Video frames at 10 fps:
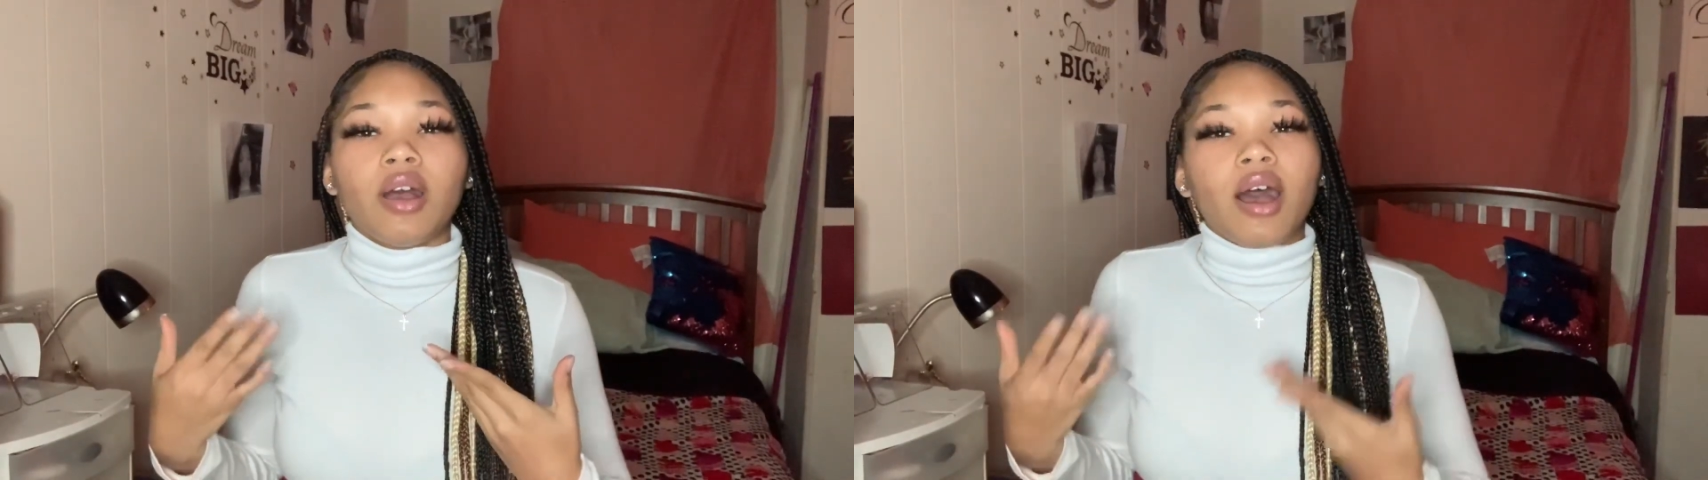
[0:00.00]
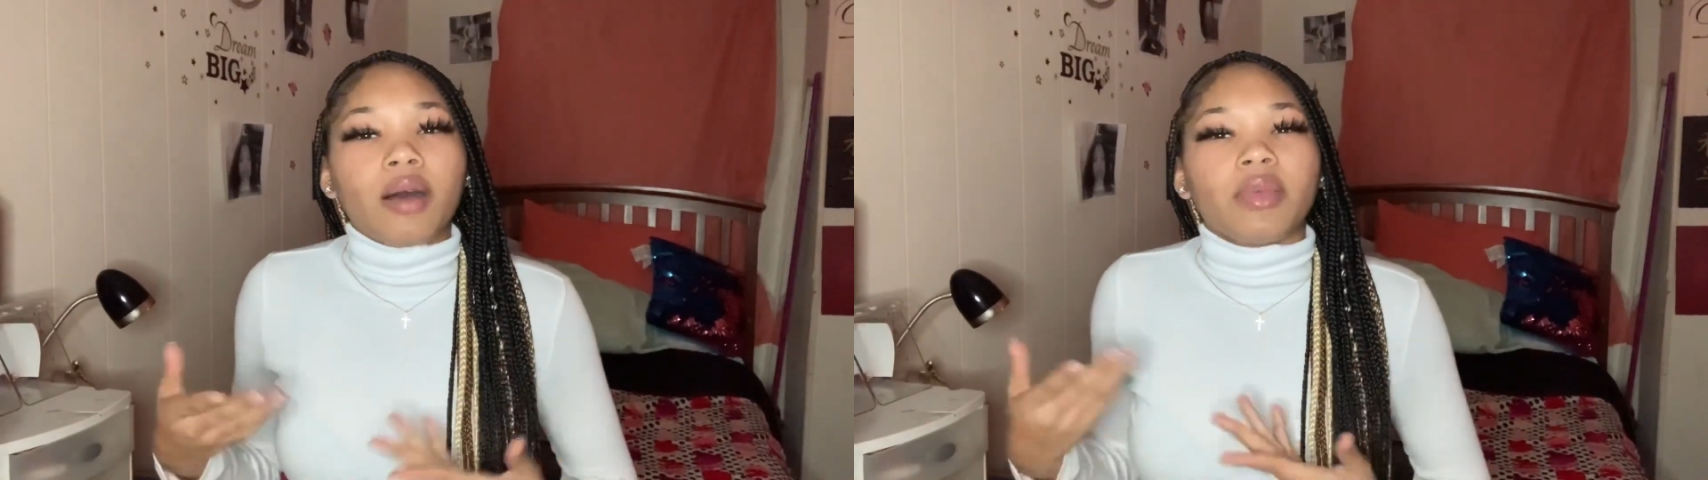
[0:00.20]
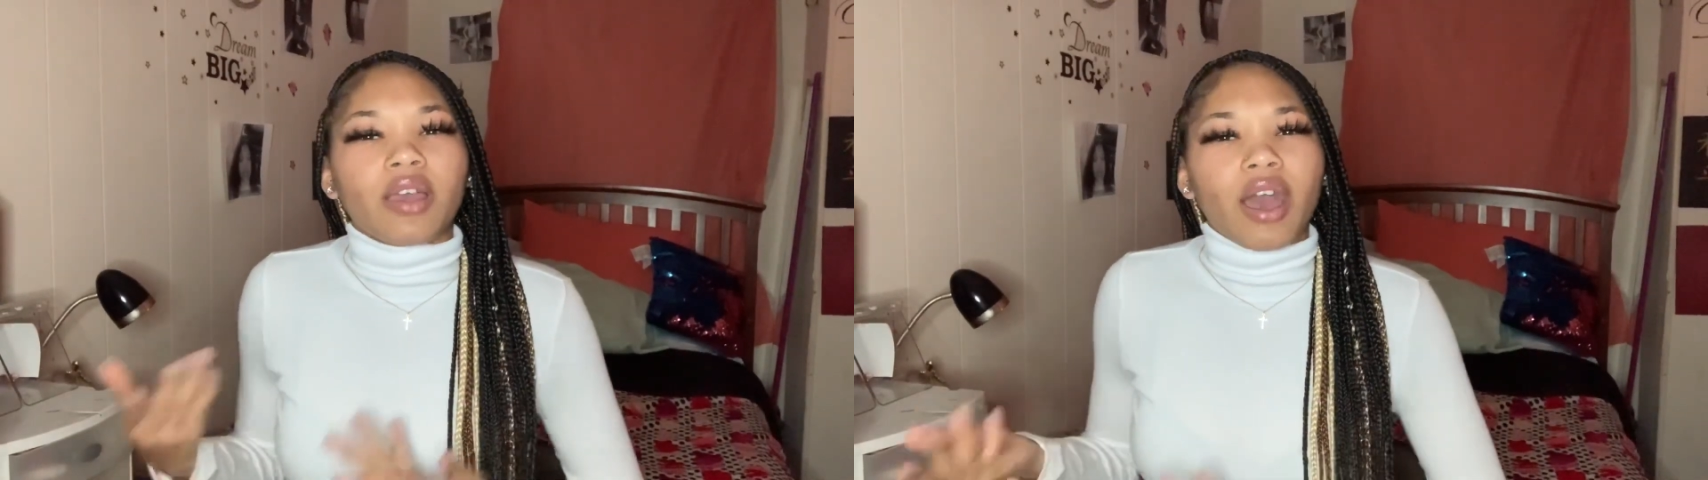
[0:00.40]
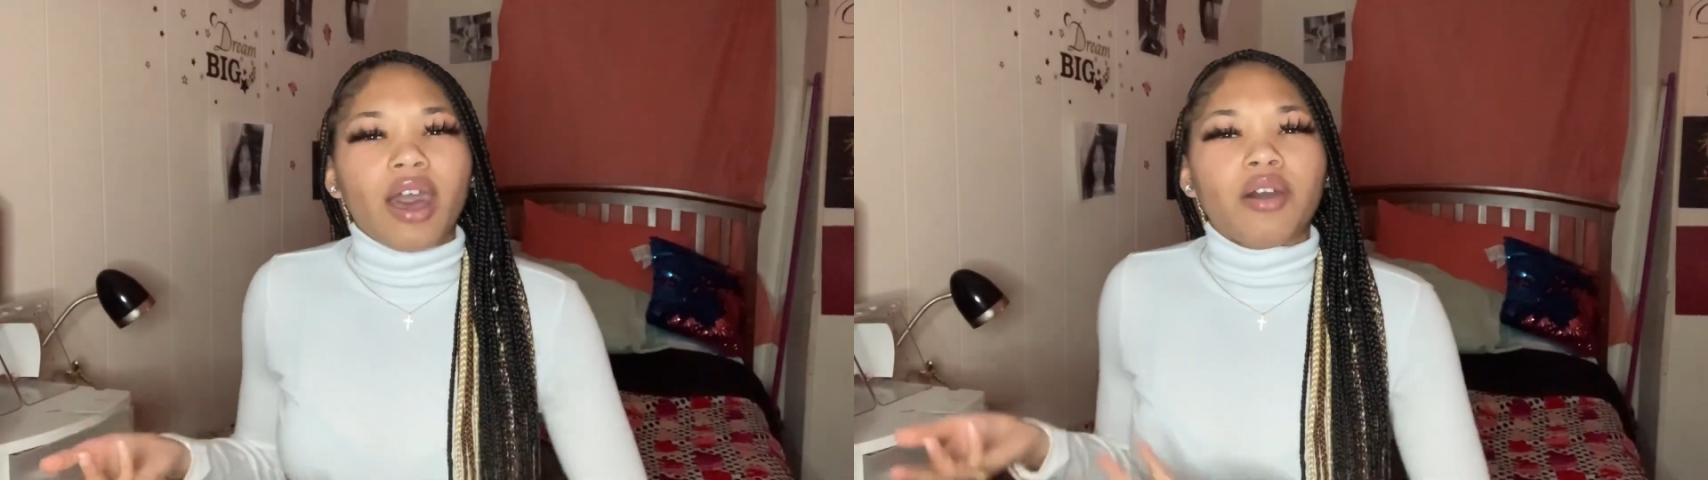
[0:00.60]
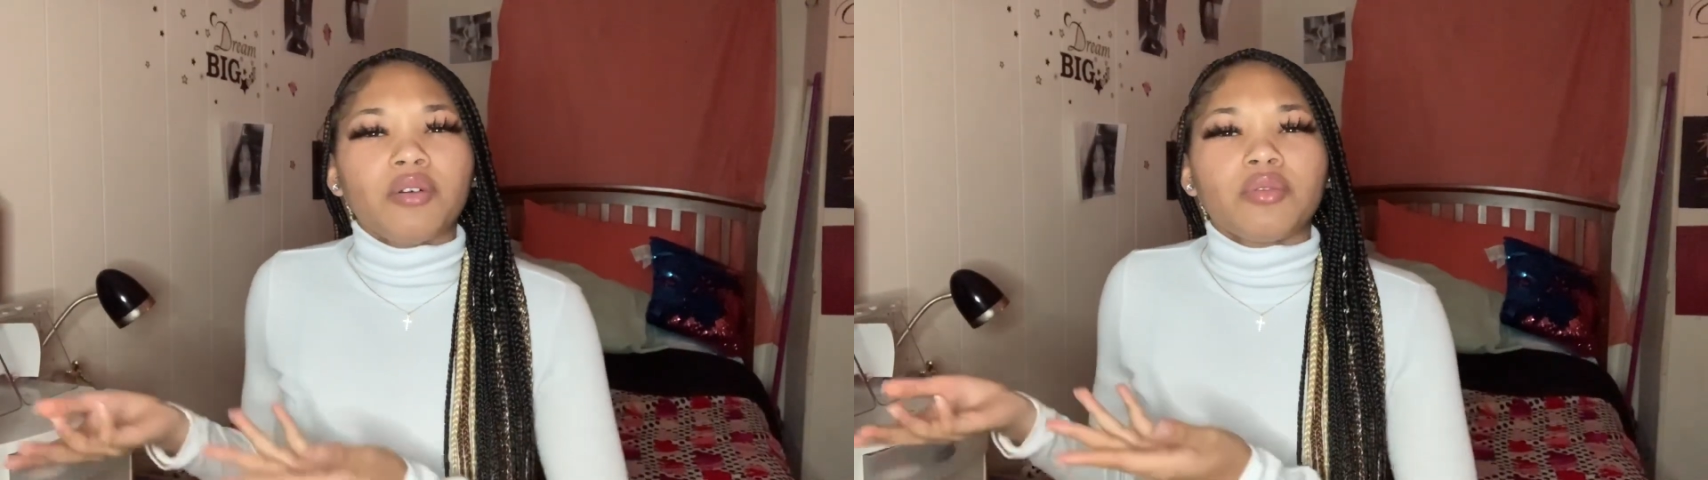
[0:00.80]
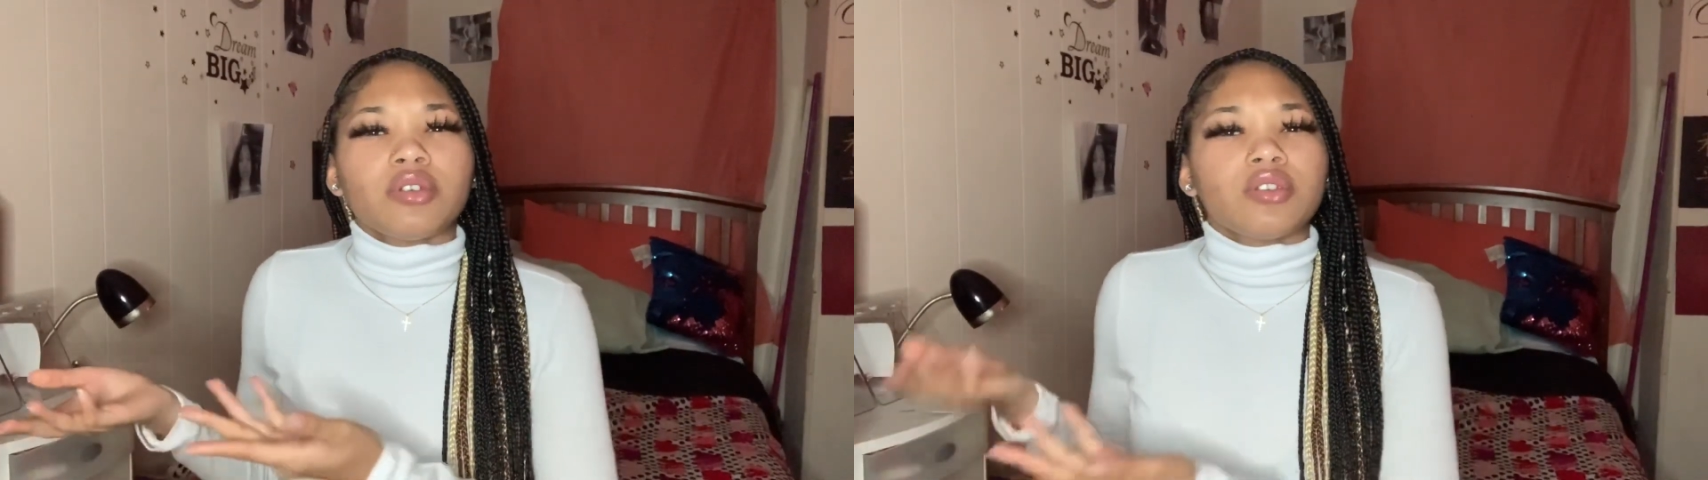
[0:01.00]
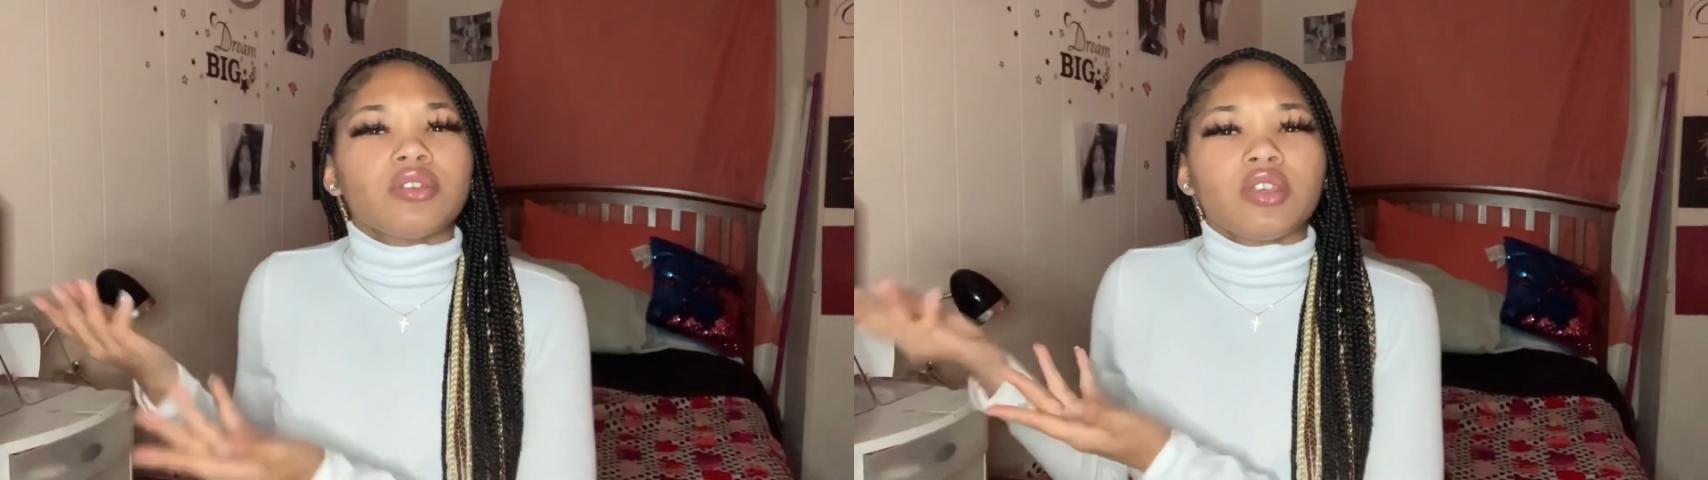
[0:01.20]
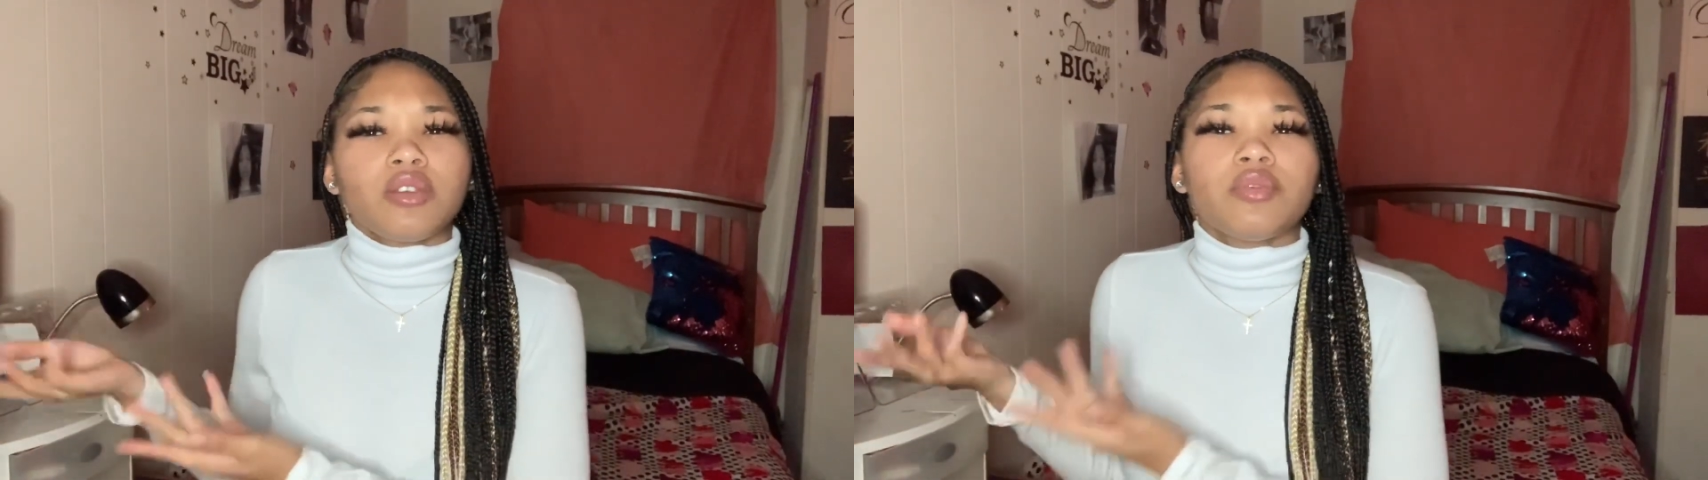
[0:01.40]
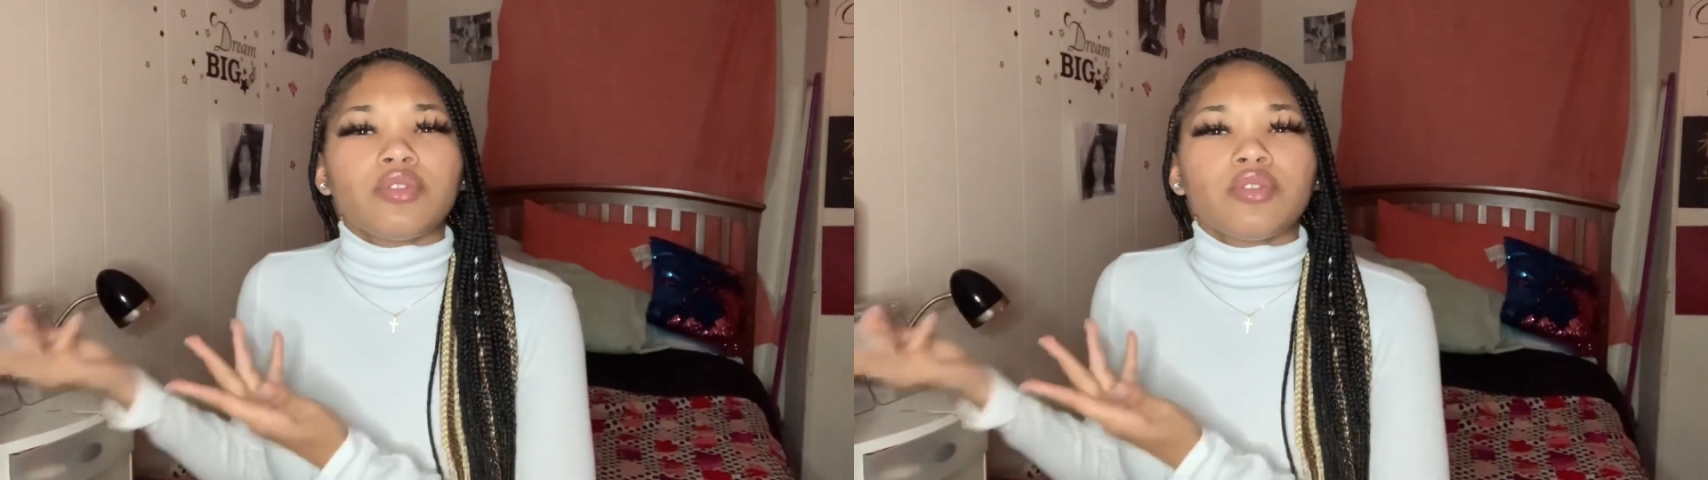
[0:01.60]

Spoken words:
I'm like, how is he with